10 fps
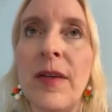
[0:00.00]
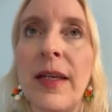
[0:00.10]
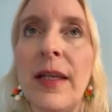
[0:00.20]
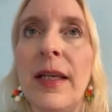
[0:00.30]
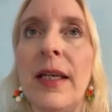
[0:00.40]
of
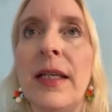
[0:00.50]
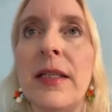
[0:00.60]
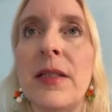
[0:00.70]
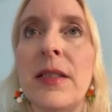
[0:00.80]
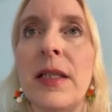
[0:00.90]
it
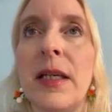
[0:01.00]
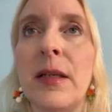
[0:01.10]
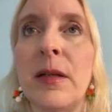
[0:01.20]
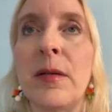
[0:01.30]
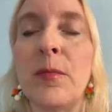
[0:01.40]
is
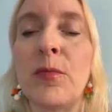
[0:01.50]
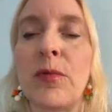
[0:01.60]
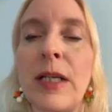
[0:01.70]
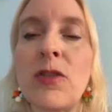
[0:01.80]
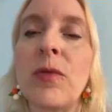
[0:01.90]
in
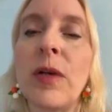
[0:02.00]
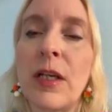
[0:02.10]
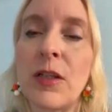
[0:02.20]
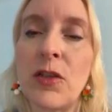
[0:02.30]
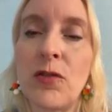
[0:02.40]
breast
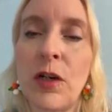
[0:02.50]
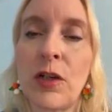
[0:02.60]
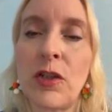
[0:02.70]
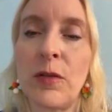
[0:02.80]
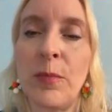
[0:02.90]

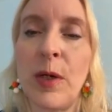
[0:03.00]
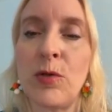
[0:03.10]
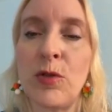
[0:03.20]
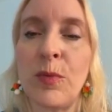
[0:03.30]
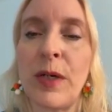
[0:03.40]
reconstruction
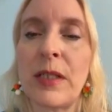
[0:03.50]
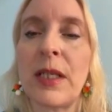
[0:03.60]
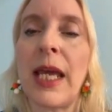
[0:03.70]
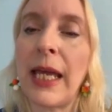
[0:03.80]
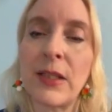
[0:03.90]
post
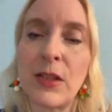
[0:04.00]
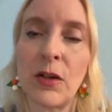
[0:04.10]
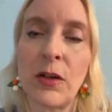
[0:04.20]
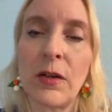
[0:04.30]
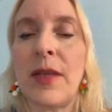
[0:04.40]
breast
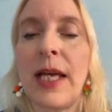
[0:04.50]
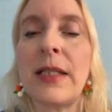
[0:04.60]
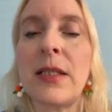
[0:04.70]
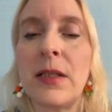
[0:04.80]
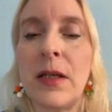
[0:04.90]
cancer. So that's